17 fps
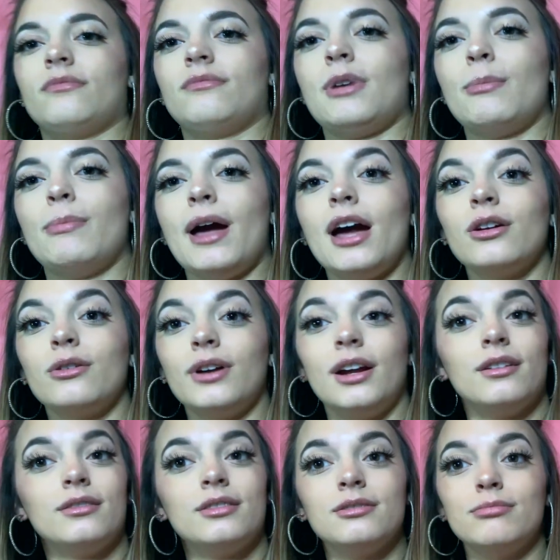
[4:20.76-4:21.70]
My
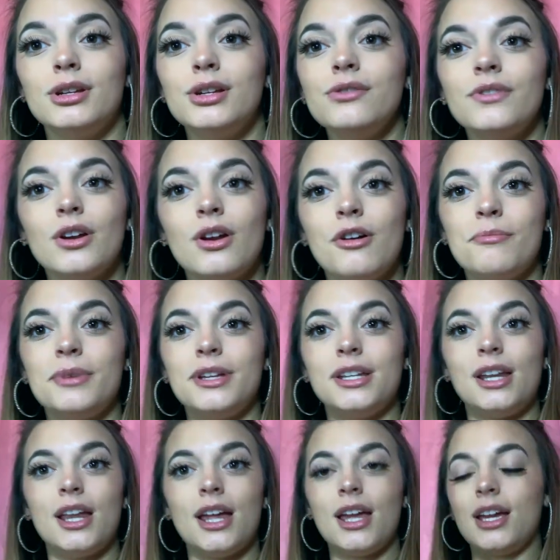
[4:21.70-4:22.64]
background is moving on me
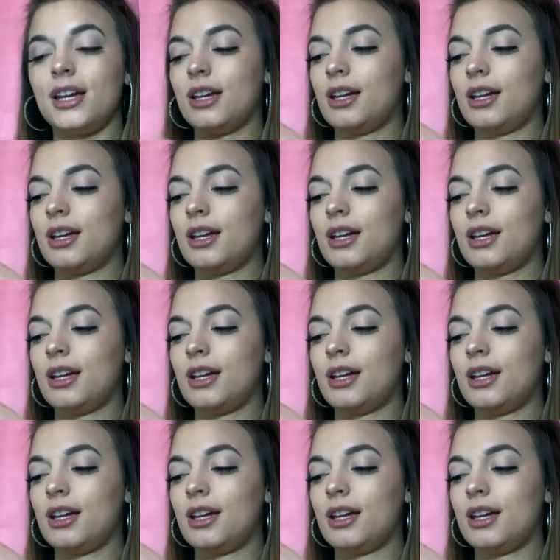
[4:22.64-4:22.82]
today.